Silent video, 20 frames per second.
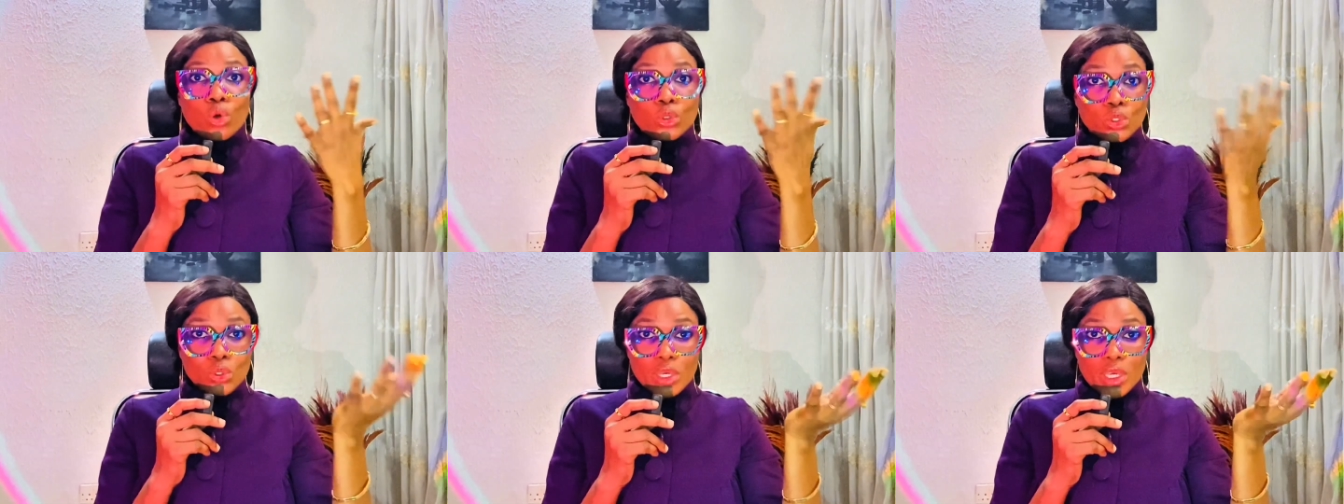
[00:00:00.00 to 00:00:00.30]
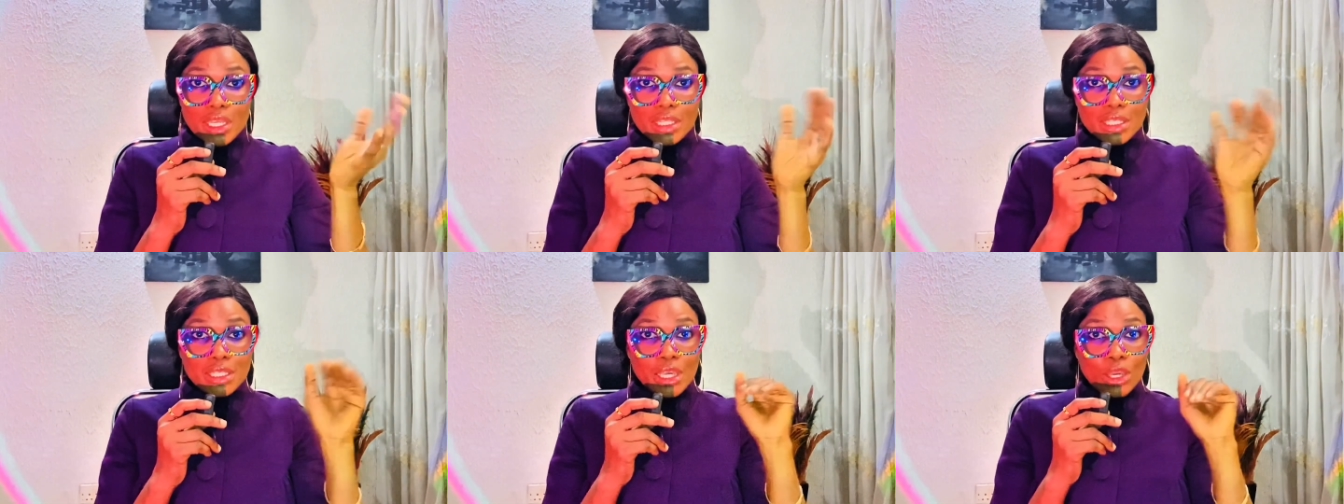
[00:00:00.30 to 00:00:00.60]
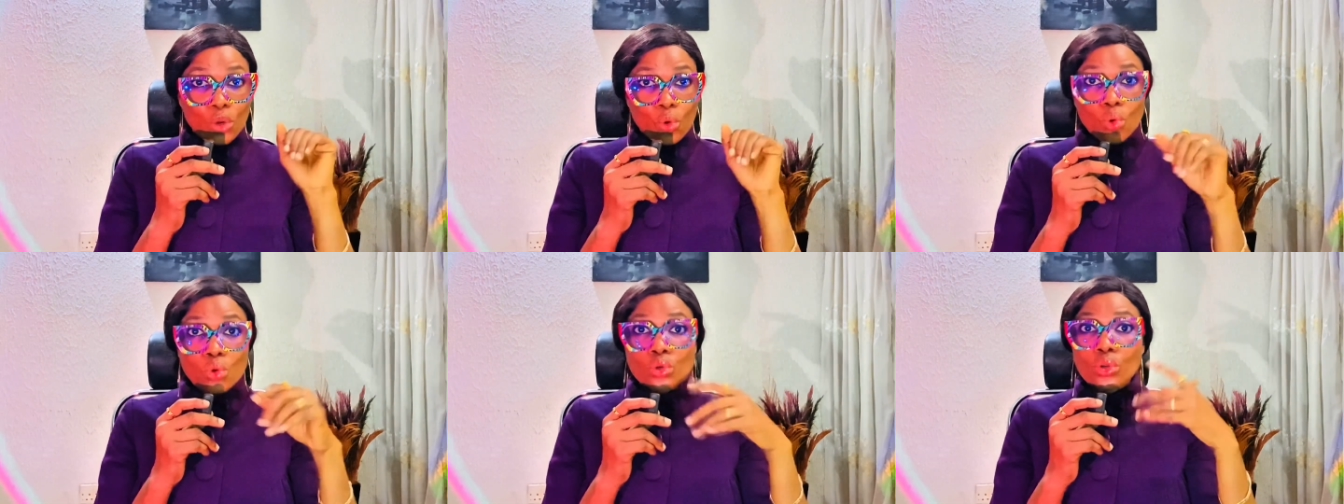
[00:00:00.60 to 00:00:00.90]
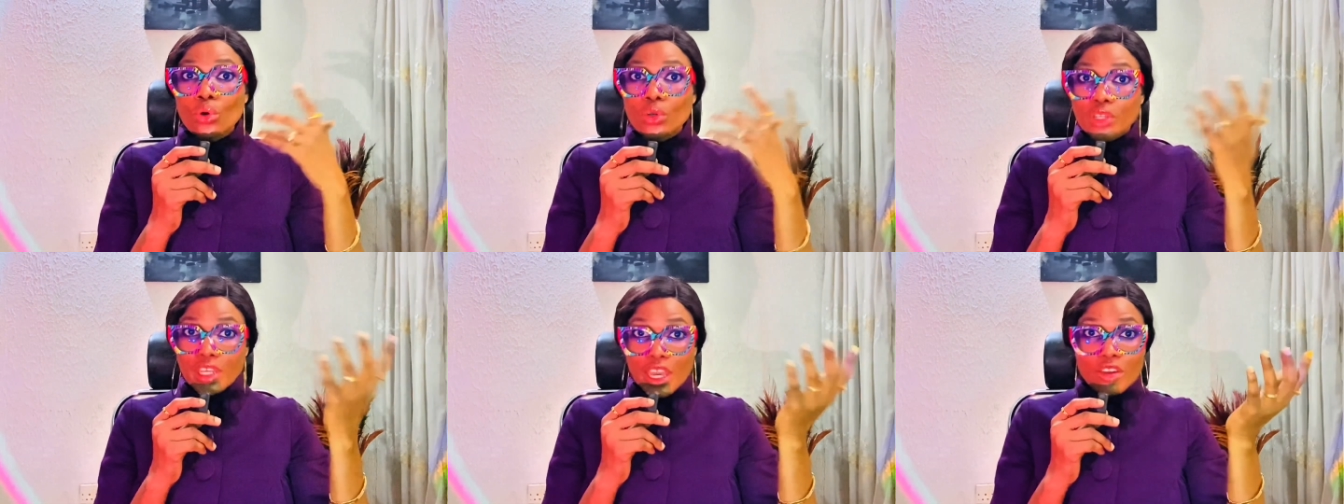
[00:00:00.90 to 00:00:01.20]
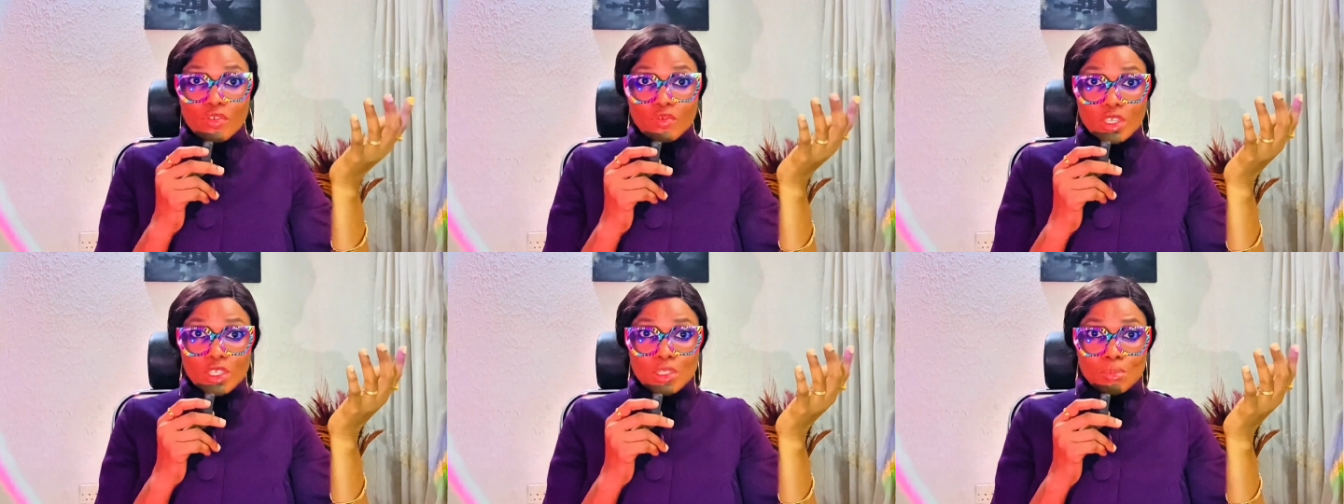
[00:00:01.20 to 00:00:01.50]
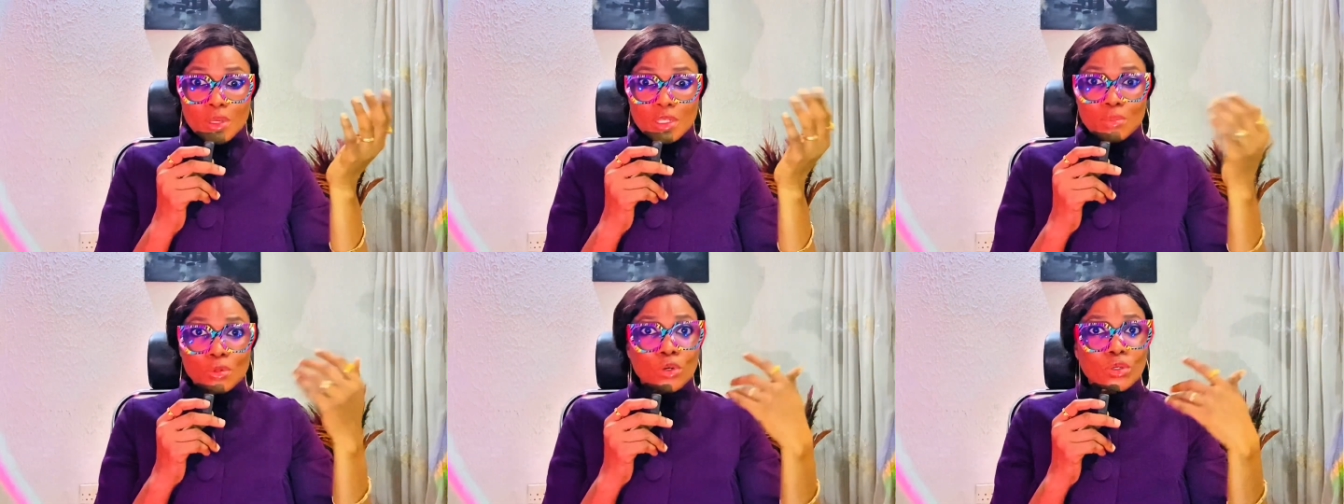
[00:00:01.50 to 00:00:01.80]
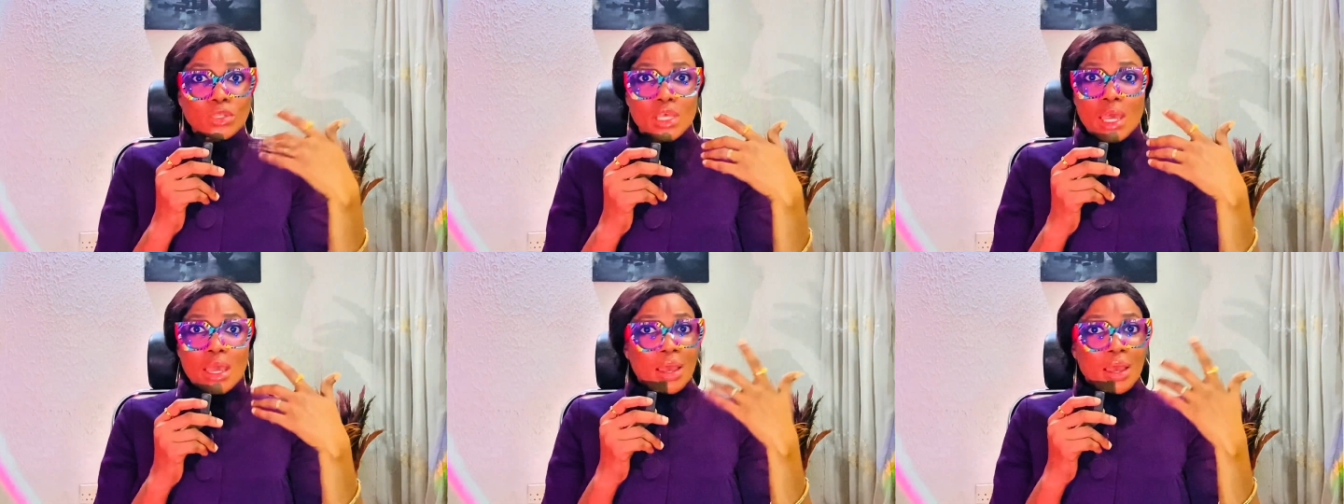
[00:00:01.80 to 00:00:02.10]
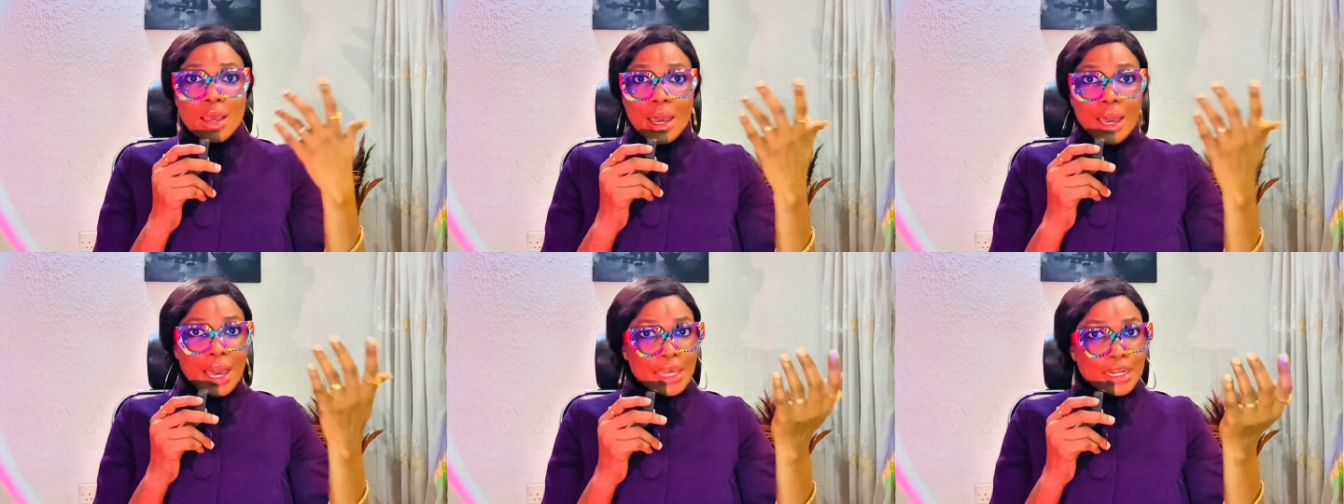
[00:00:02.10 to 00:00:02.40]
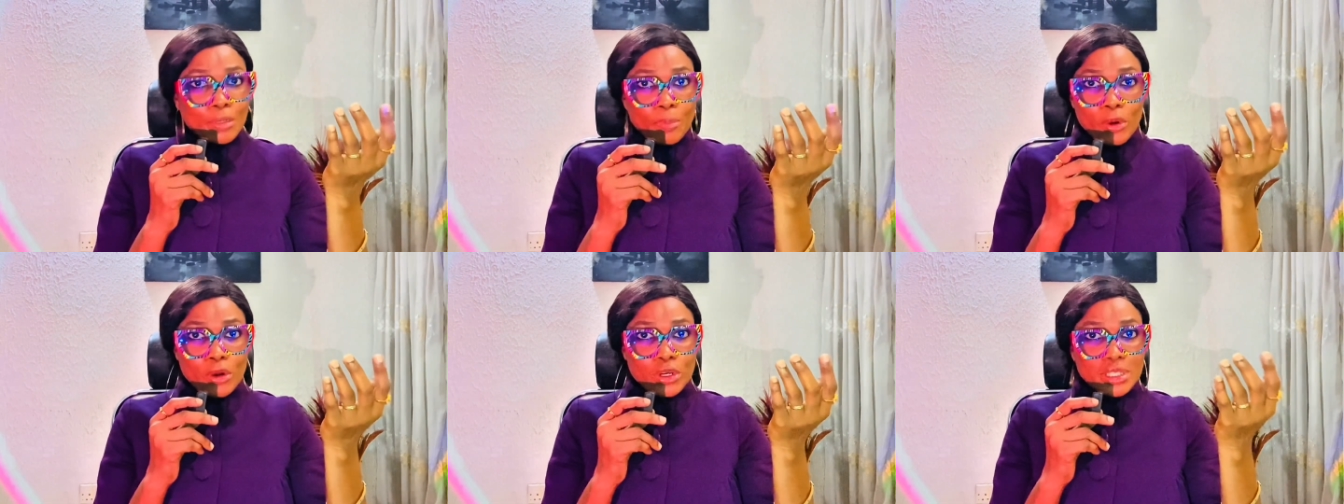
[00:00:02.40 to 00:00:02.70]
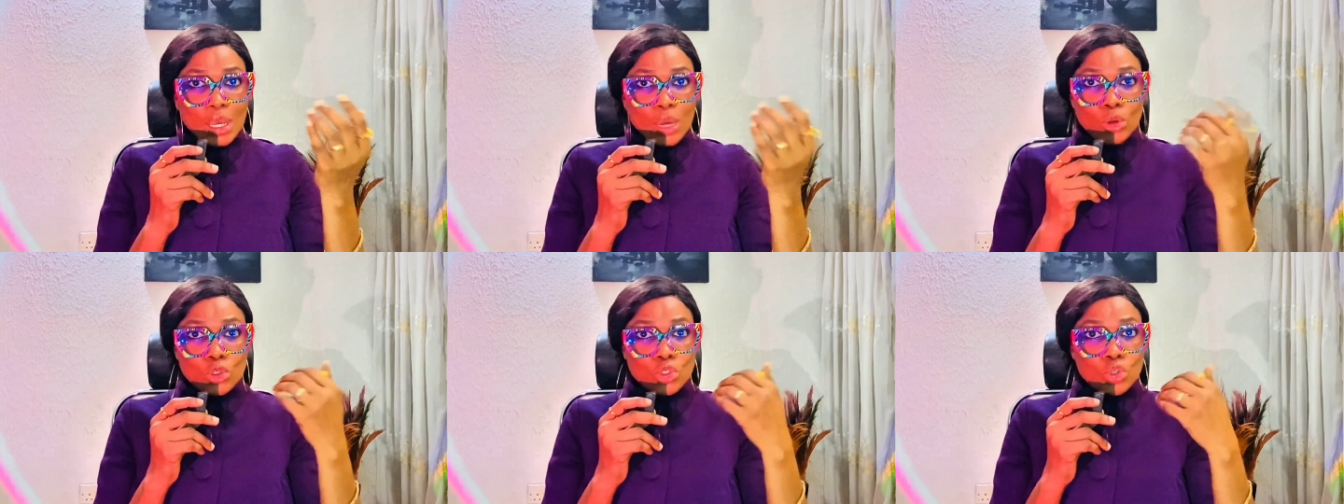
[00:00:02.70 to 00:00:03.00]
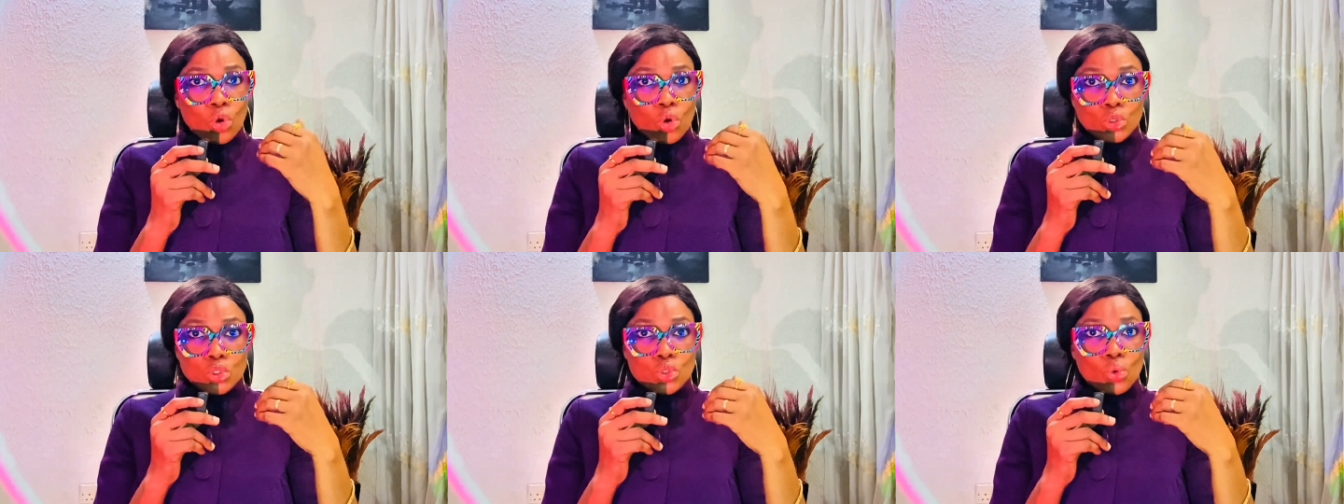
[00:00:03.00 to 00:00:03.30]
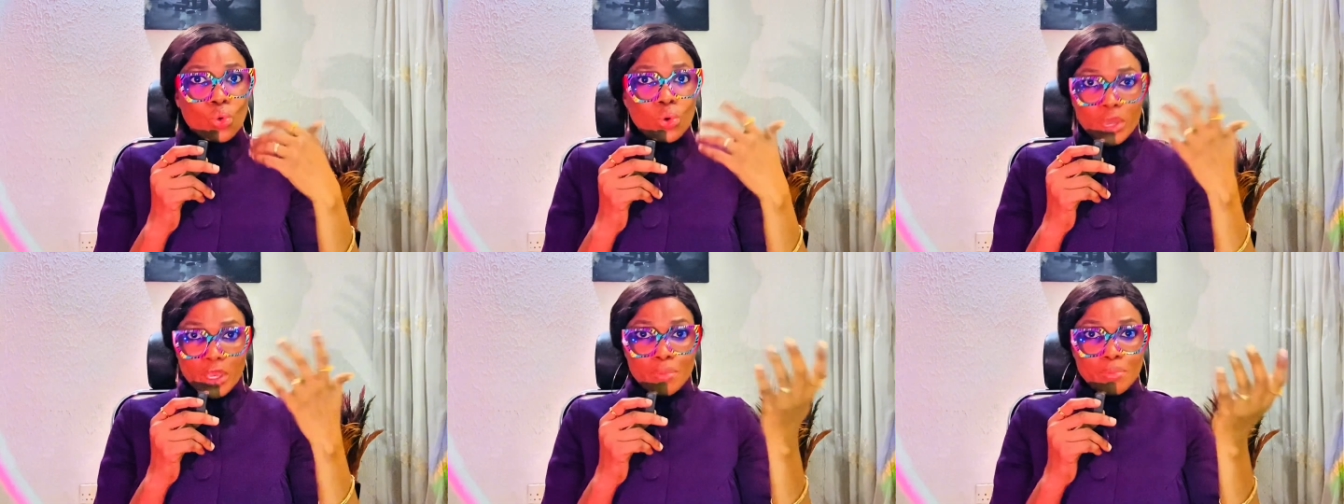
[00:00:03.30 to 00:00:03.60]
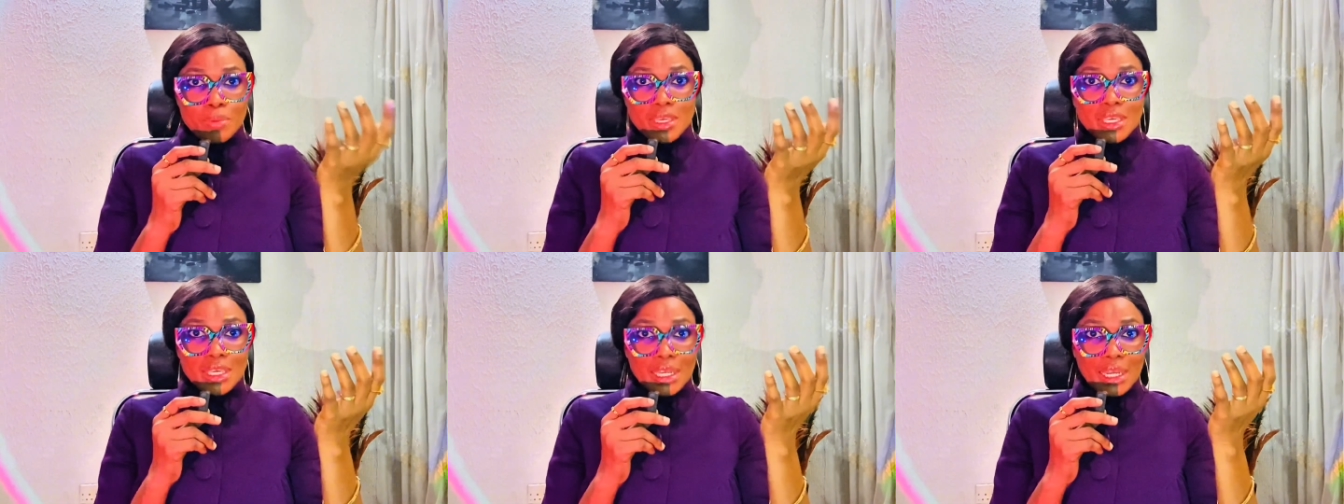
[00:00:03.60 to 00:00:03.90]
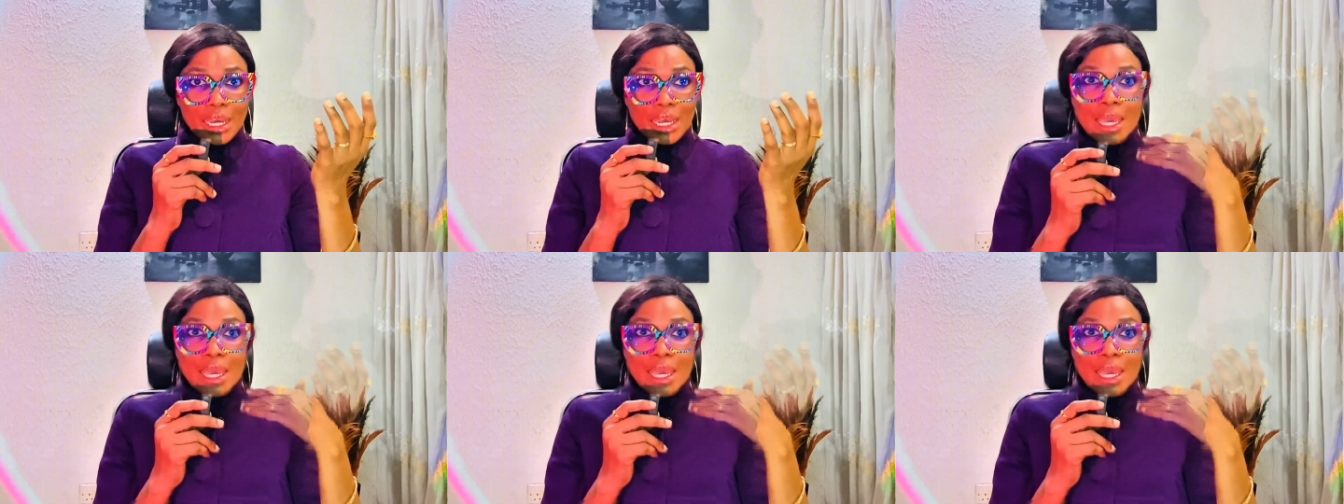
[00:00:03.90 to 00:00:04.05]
want to get a hold on their investment, because at a point I was also a beginner.